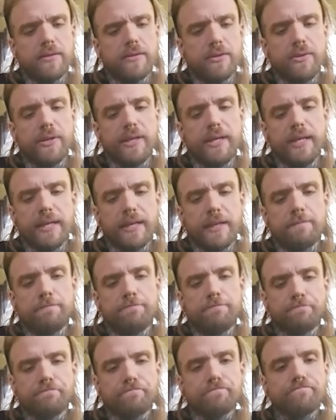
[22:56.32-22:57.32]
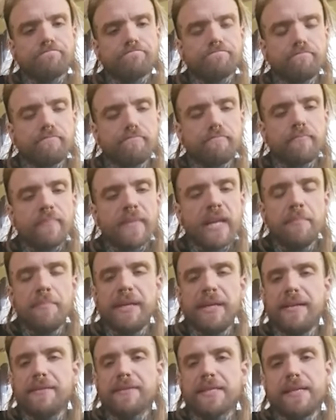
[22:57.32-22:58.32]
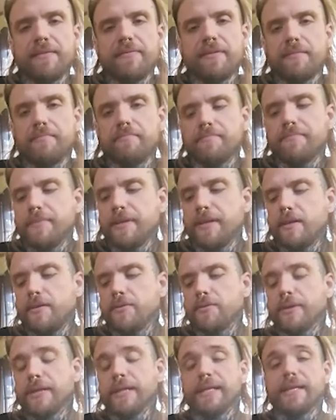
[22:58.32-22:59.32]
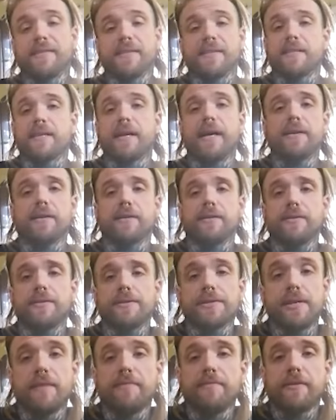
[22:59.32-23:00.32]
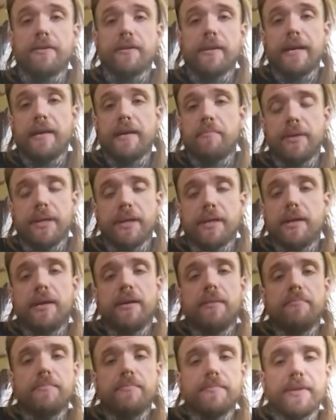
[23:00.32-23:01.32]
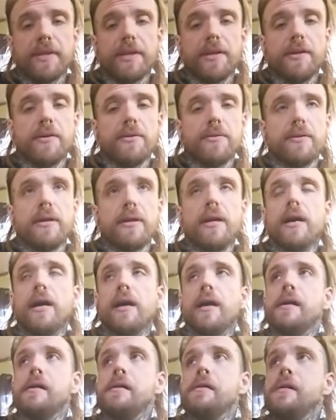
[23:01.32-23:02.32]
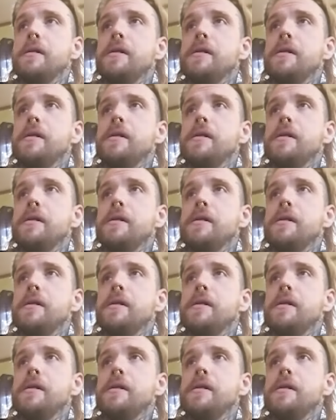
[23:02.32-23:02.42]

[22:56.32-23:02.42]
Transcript: Oh, yeah. I mean, it's even, you know, really in the title, Suffer and Become, you know. Sure.